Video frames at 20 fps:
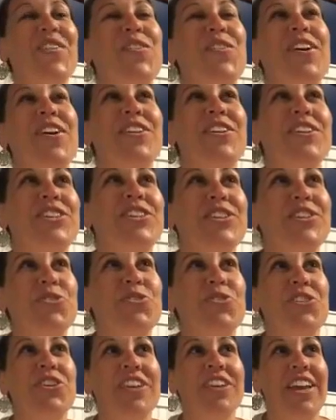It just
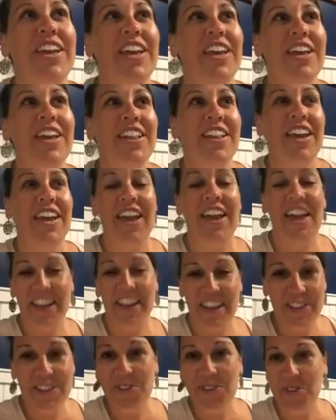really hit, like I
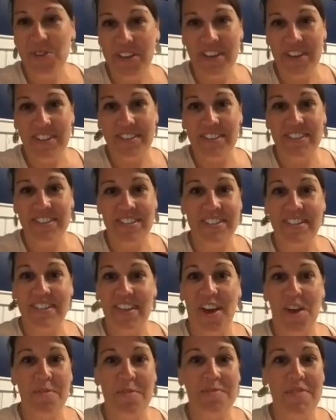could do this
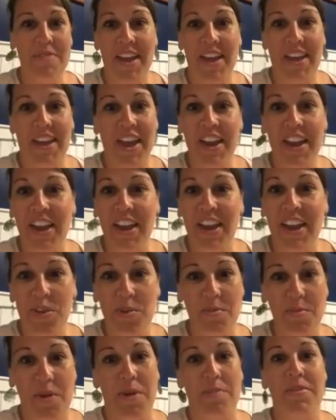like any
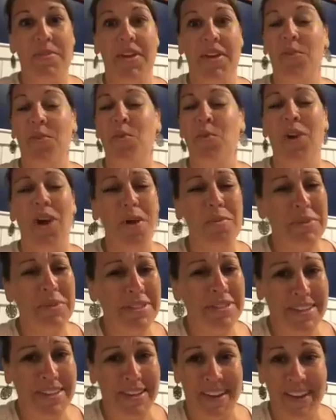other mom. Like, we're all
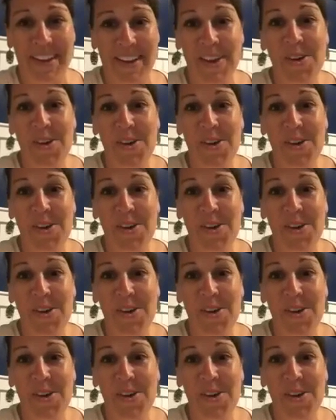busy.